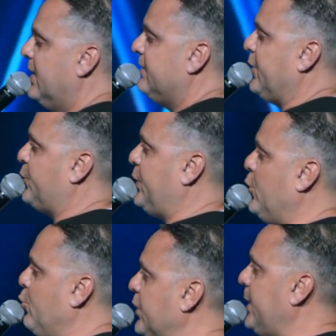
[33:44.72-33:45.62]
to see
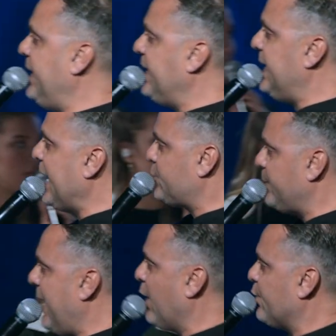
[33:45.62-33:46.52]
who's going to be the next
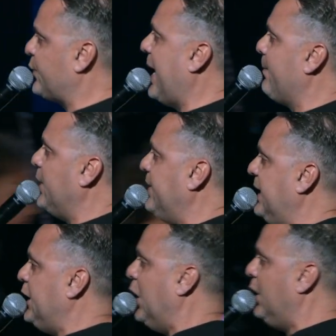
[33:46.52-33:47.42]
mayor of San
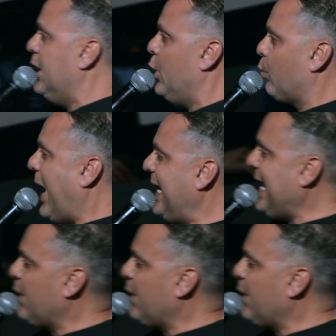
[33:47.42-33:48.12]
Bernardino. Right now,